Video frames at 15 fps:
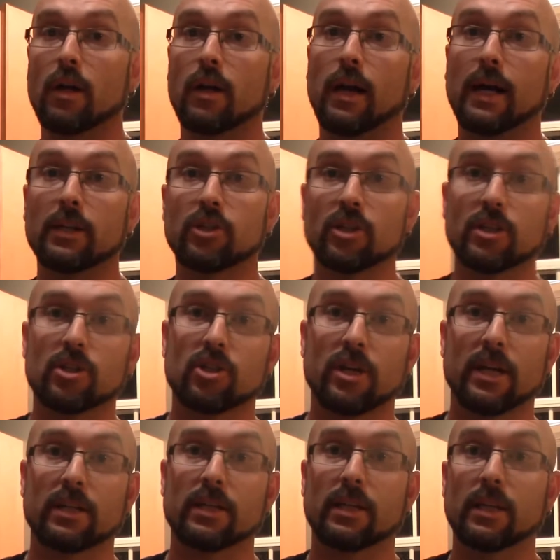I just
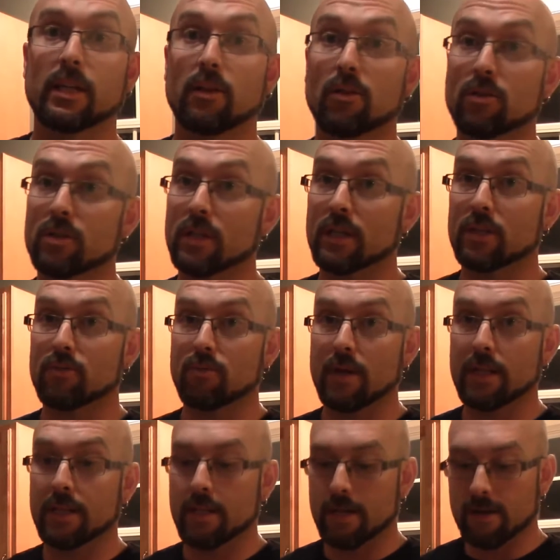checked it. It looks like it's
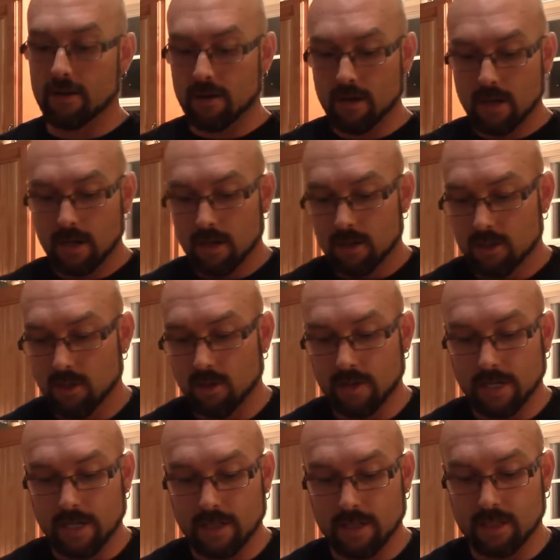right there. So
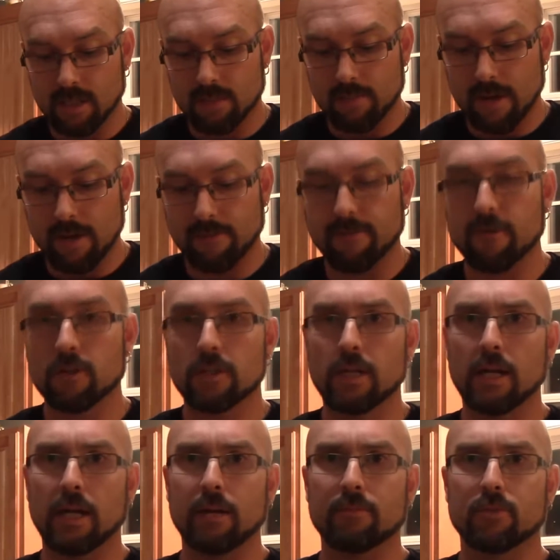again, this is my first
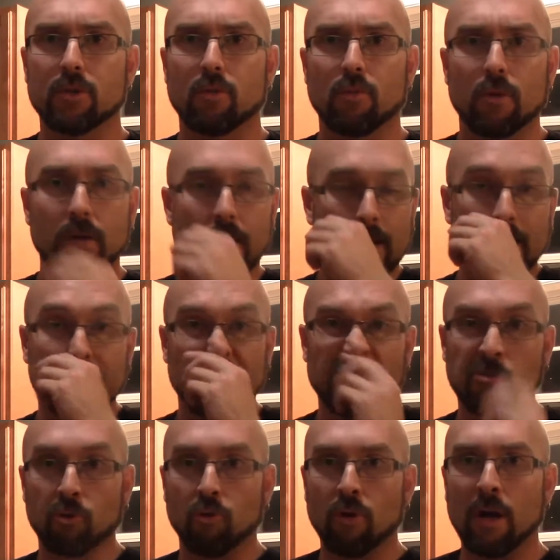time, so we're not going to
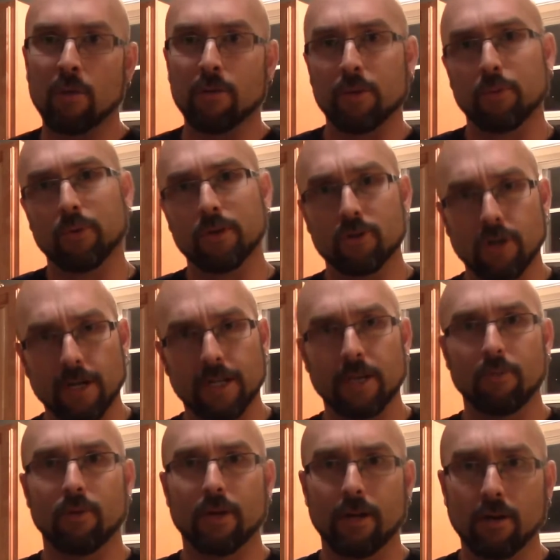screw around with it. We're going to try to get
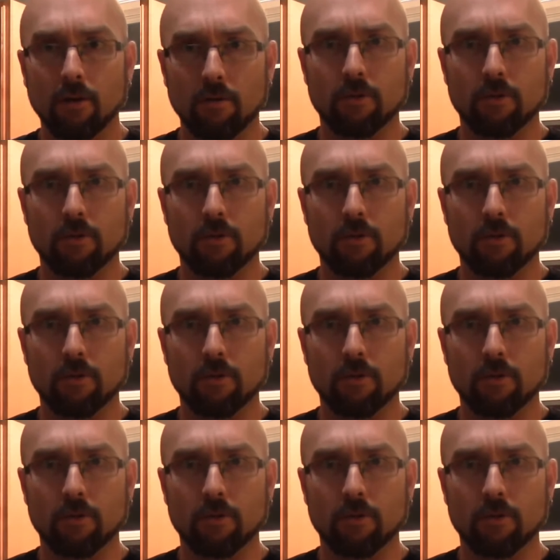one out.